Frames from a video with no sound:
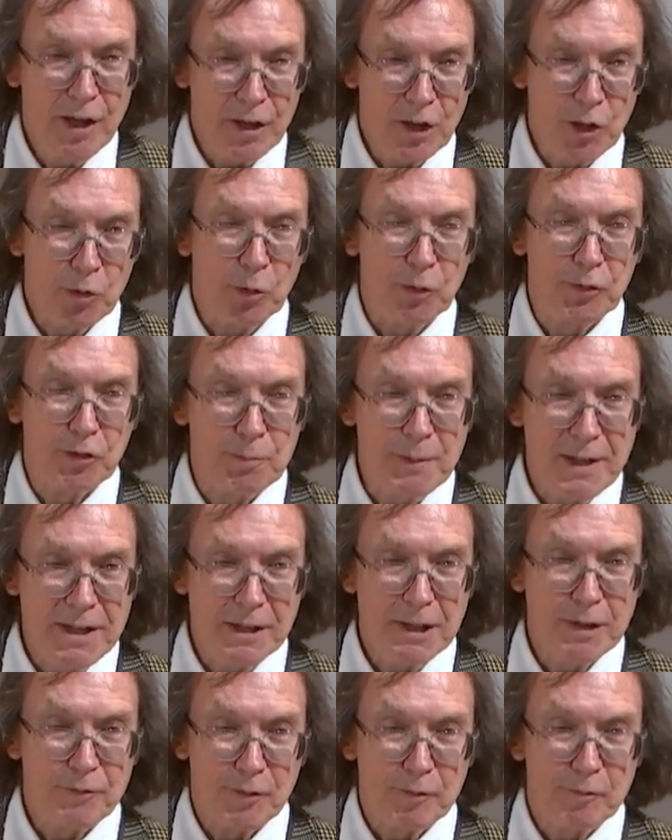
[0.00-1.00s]
he ought to be
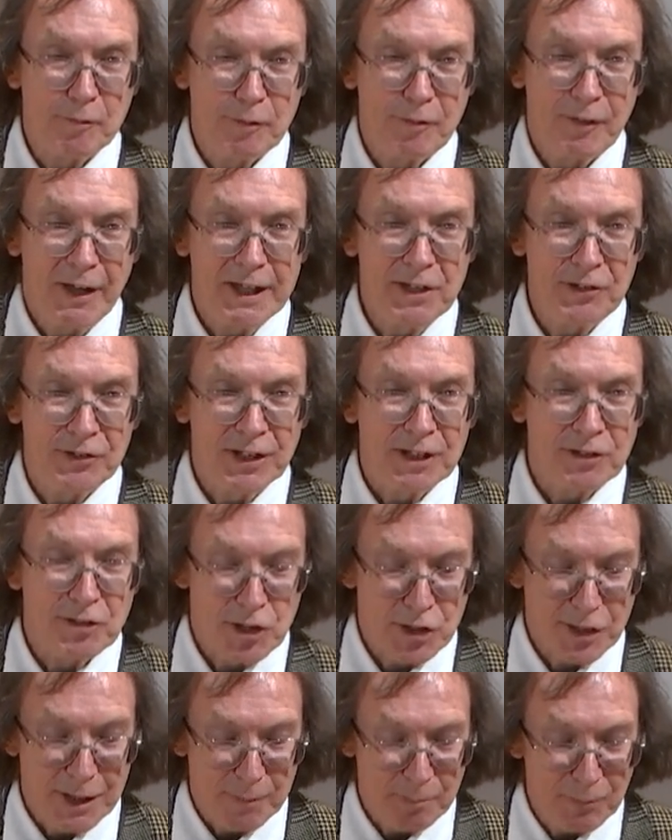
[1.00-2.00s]
given fighting
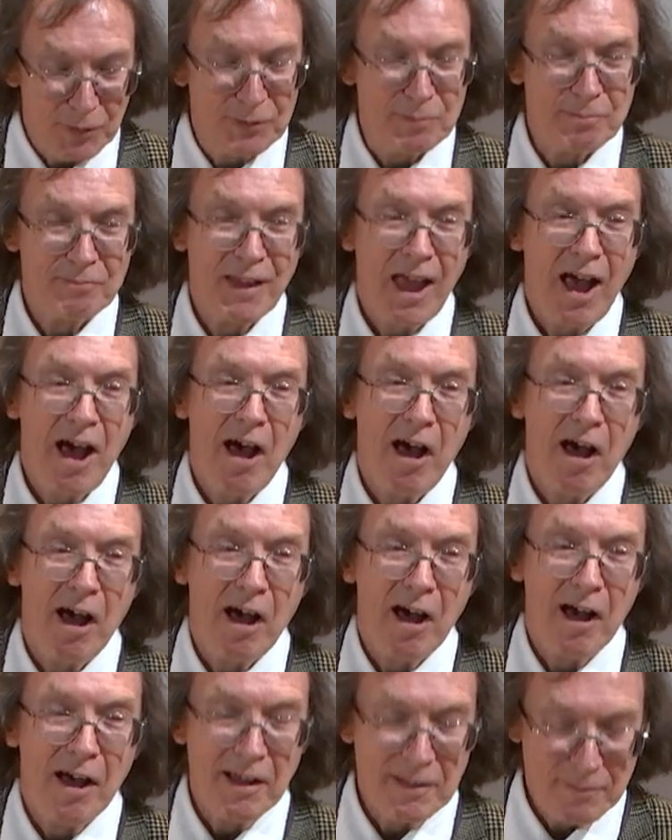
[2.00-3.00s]
ships.
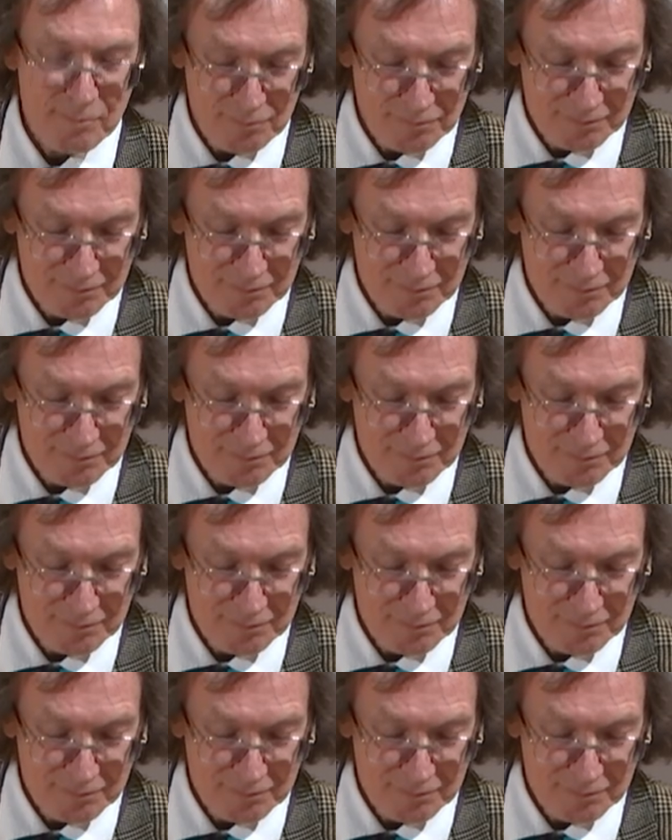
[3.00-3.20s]
Ah.